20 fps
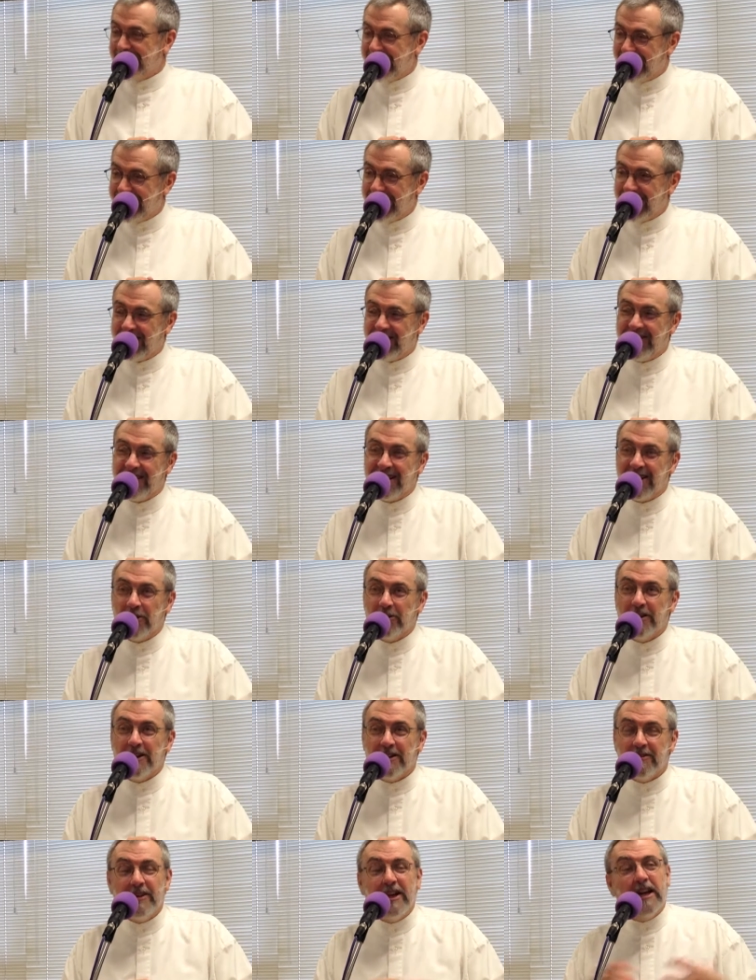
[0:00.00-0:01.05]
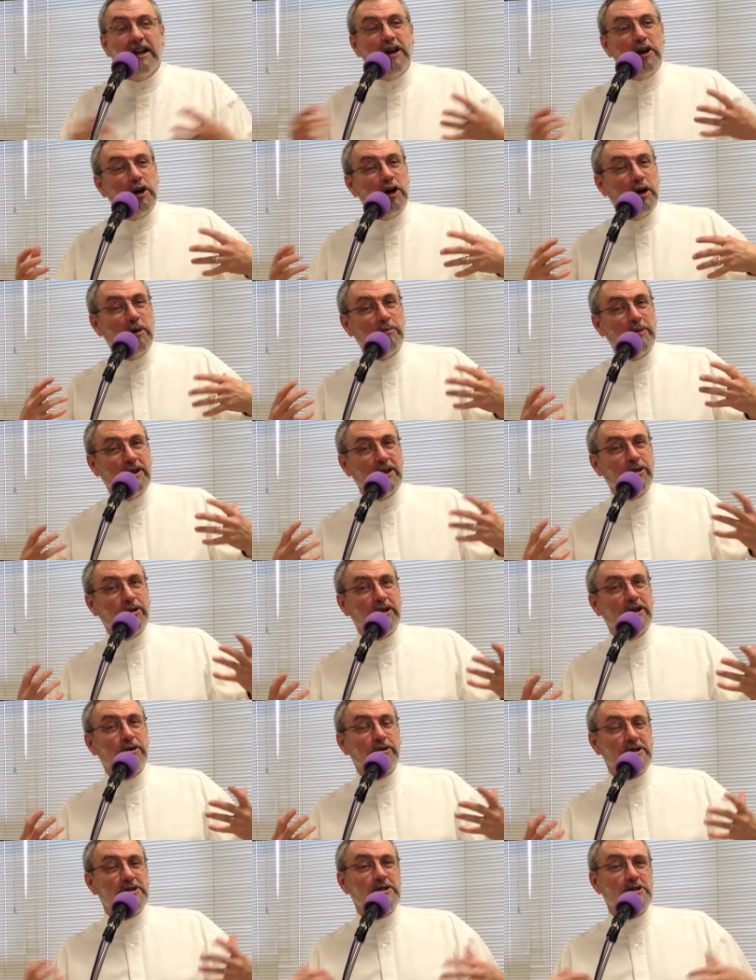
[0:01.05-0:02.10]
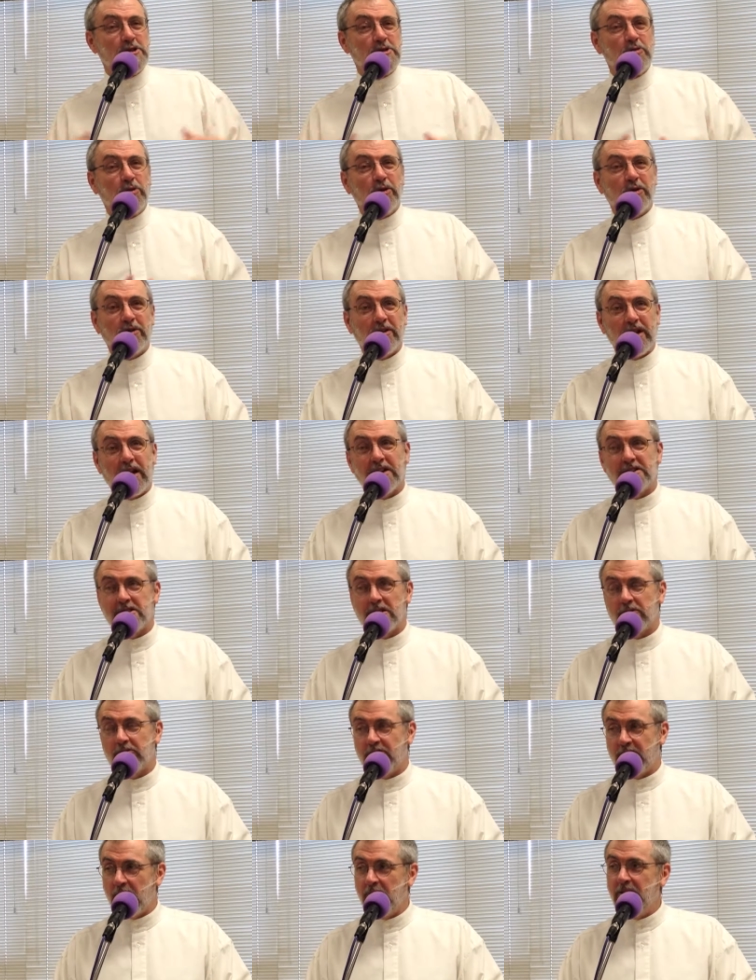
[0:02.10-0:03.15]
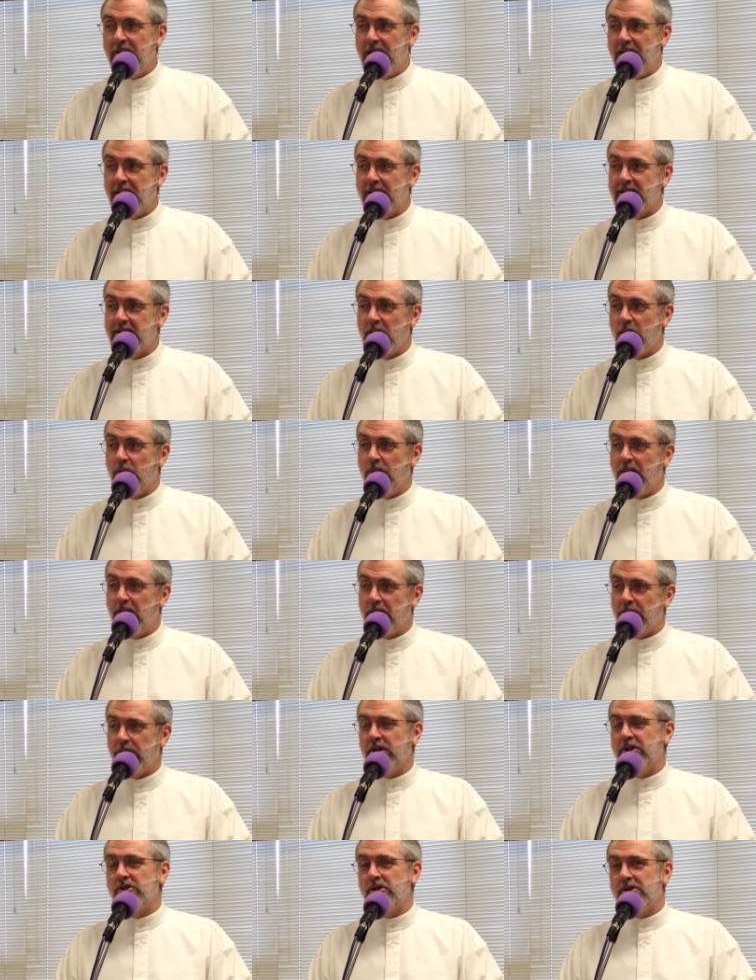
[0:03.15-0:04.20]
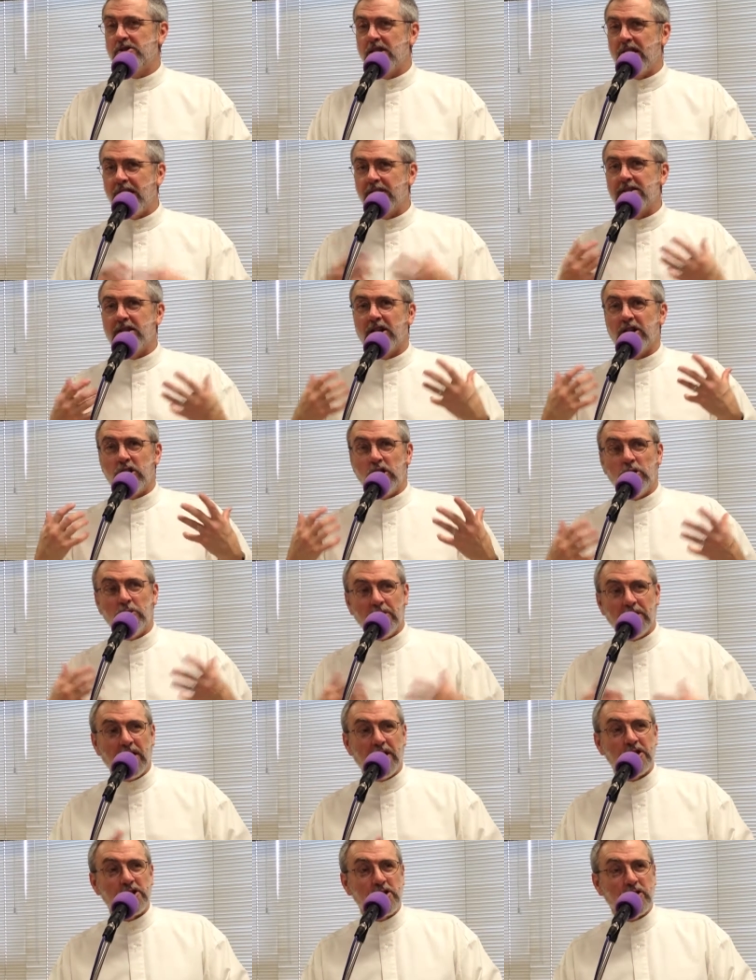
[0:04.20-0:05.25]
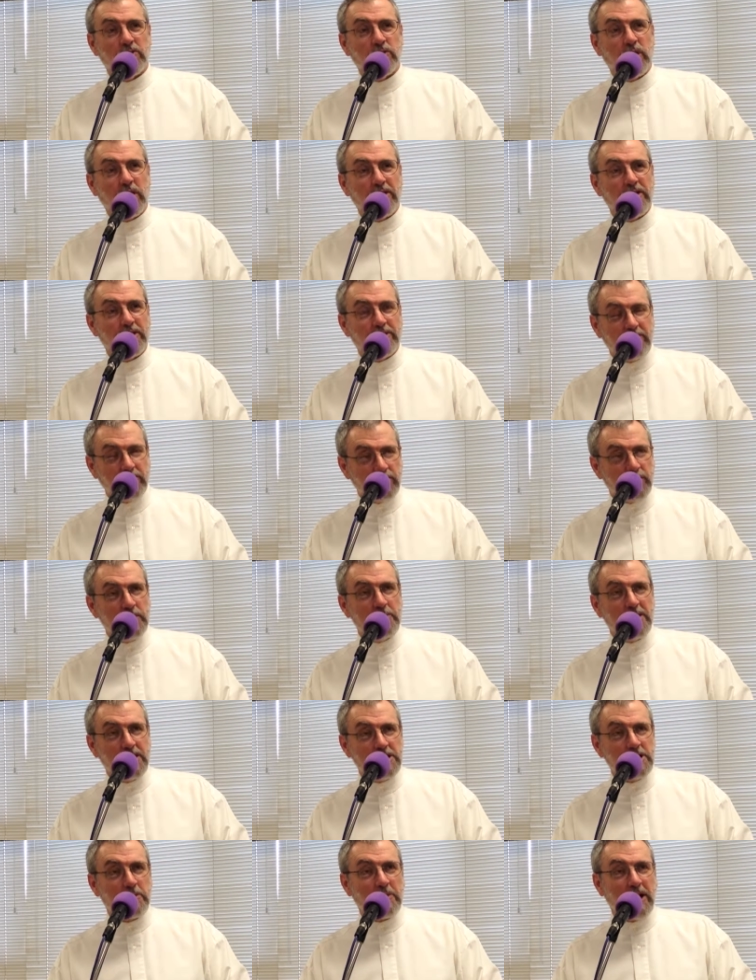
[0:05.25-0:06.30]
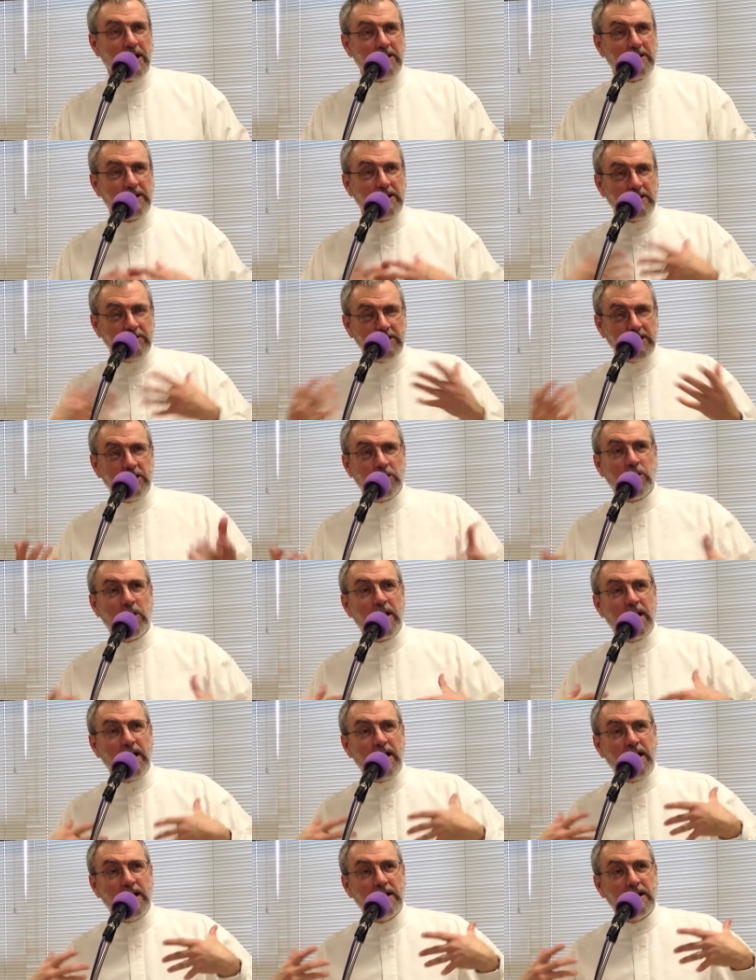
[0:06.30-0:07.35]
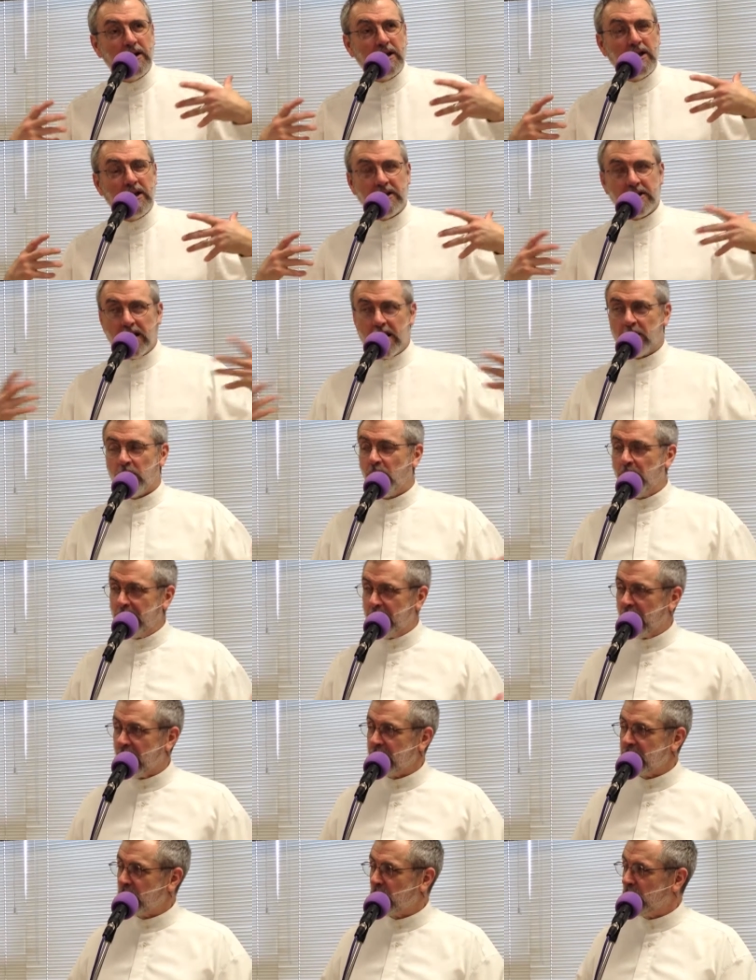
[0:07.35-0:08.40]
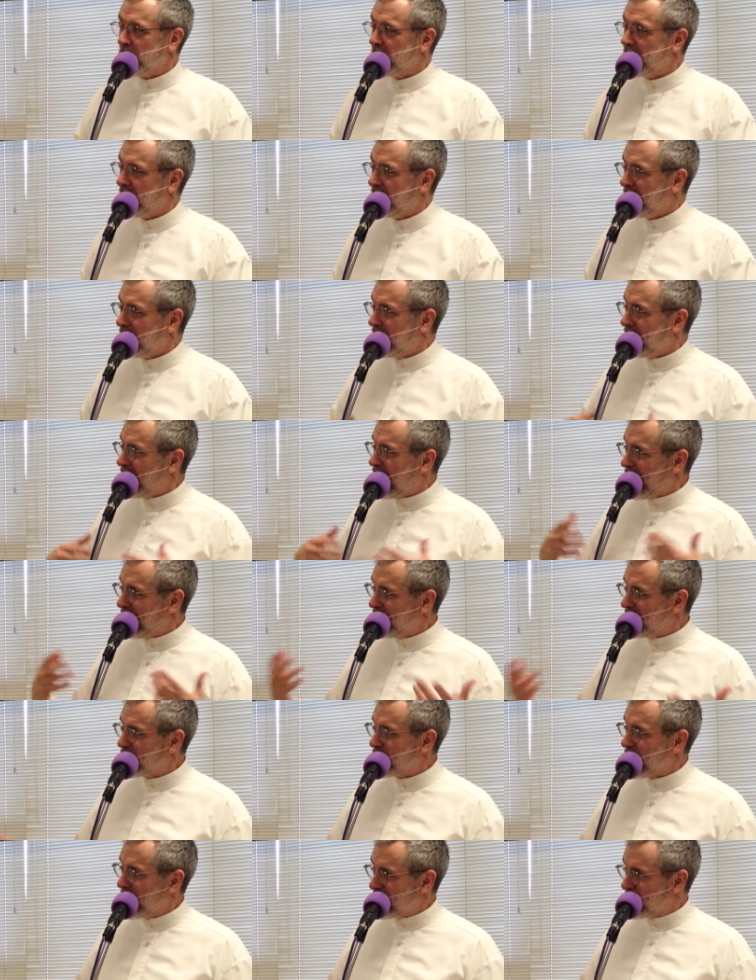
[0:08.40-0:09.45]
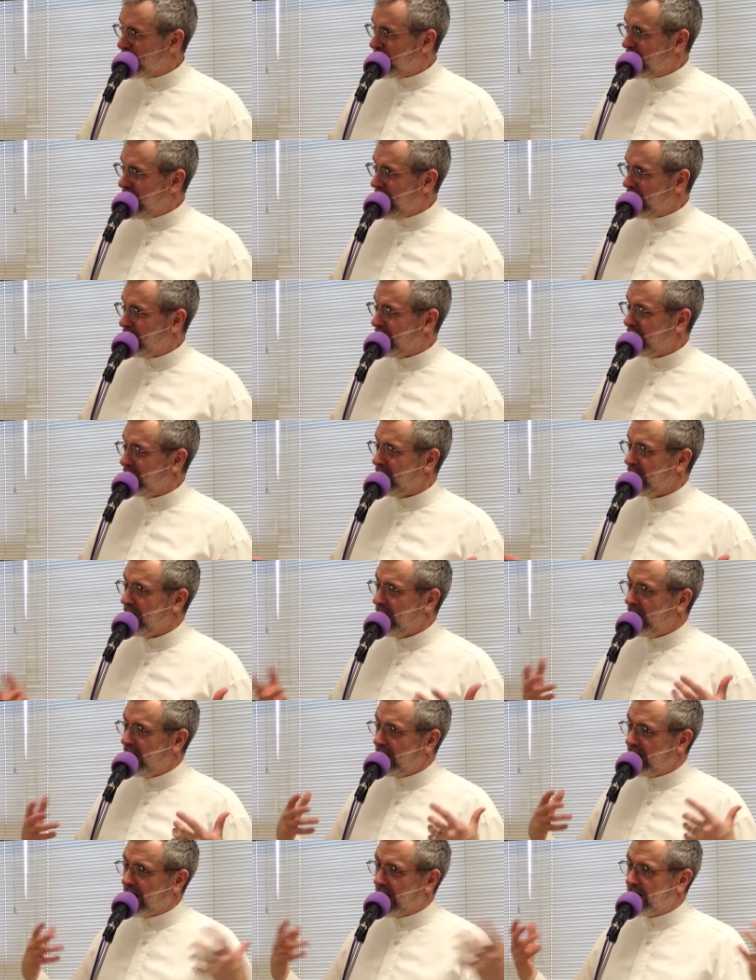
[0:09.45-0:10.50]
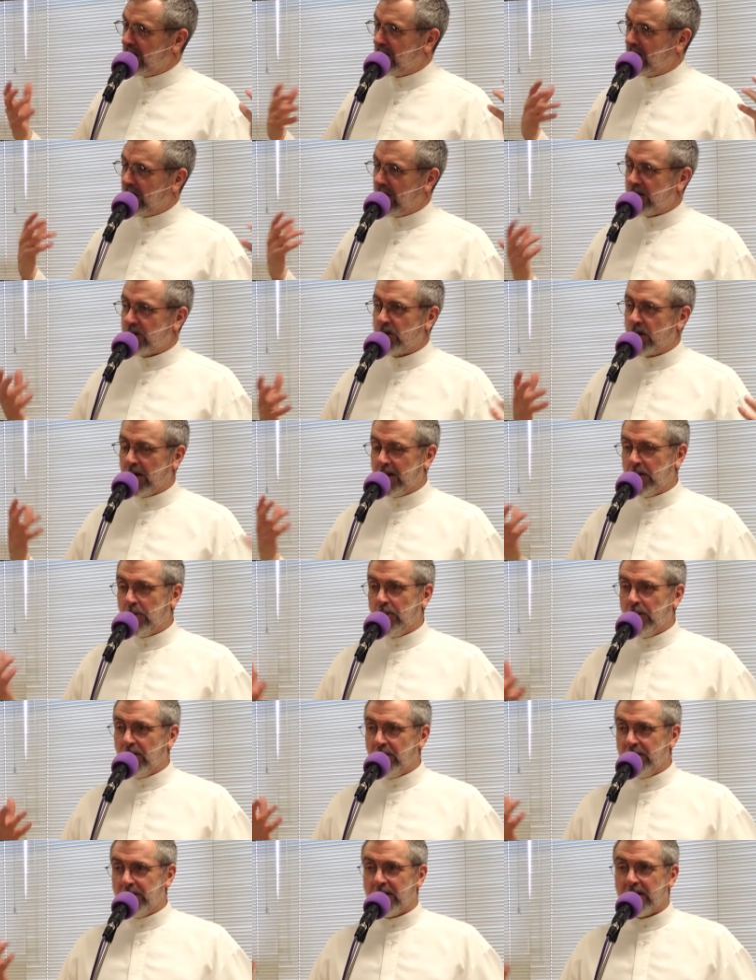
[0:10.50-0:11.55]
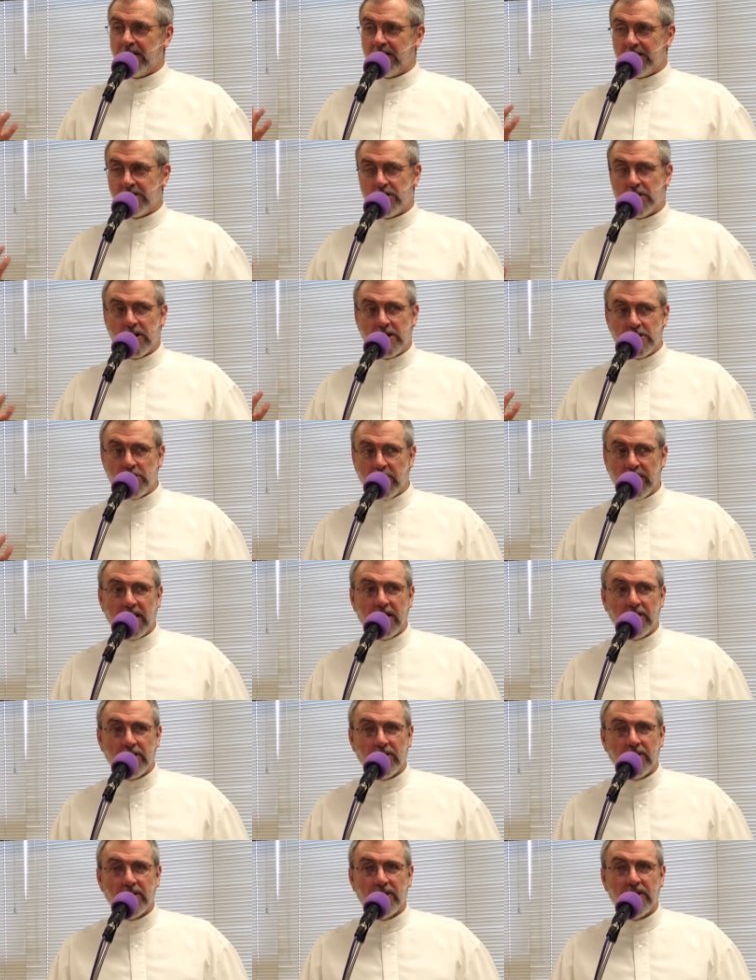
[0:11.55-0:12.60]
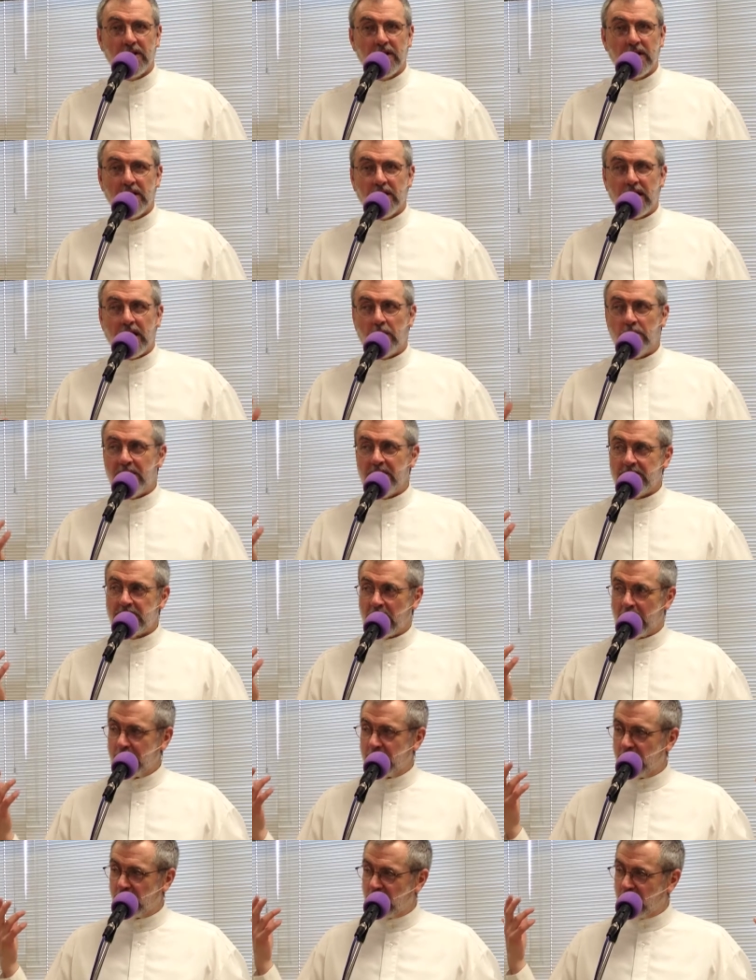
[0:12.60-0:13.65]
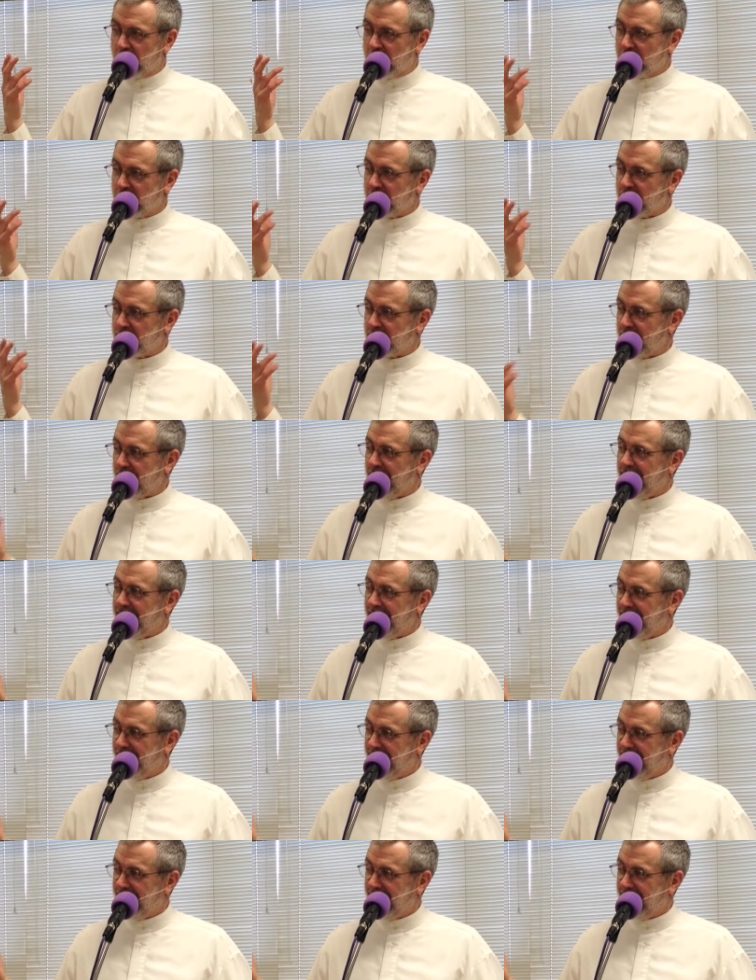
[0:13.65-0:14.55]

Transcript: that I don't want to get rid of. Um, but the early Christians were anti, fairly anti wealth, or I should say anti accumulation of wealth. They were very much about giving it away, not holding on to it, having treasure in heaven, not, not trying to build a, a treasury on earth. How many times does Jesus say,